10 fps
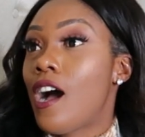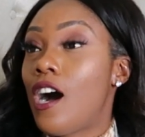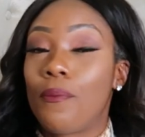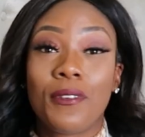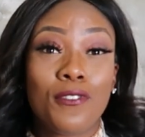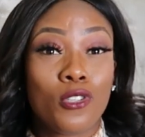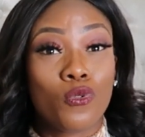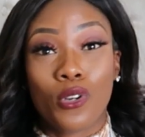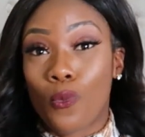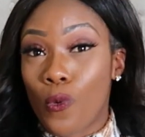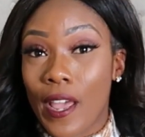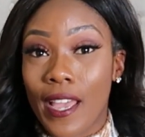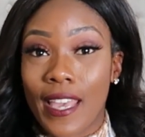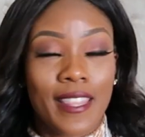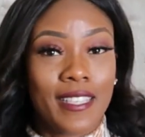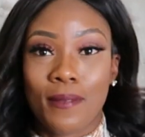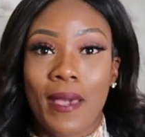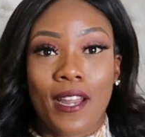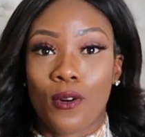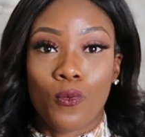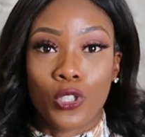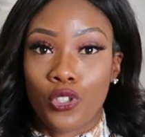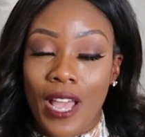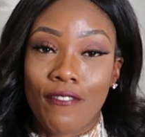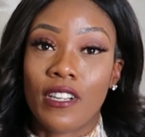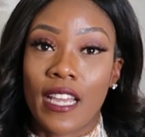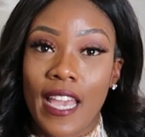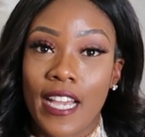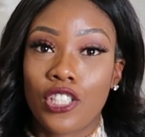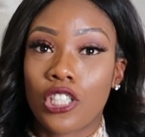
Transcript: if you're doing a wig, it doesn't matter what you have on your head.